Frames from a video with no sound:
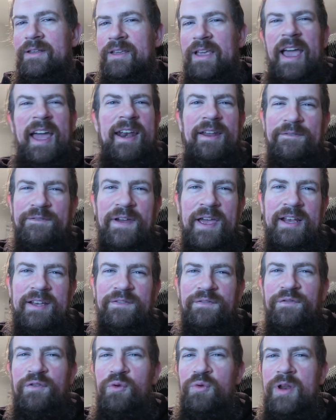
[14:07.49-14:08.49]
kind of
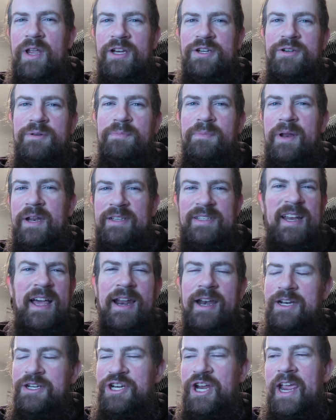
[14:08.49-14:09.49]
fast foodish, but it's
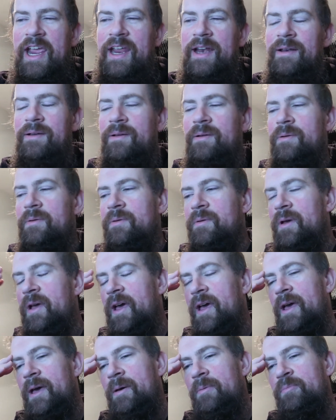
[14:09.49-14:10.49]
not a chain.
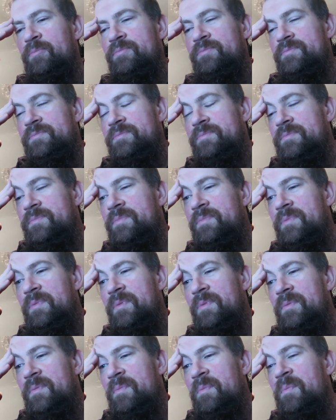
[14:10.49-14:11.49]
Um,
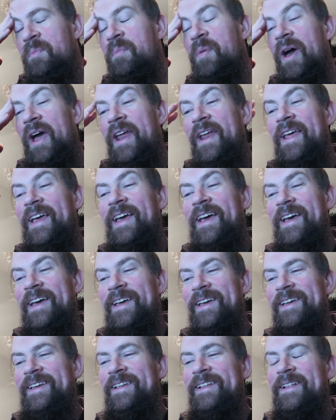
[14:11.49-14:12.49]
but
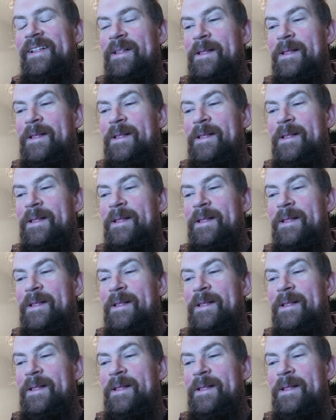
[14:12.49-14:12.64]
uh,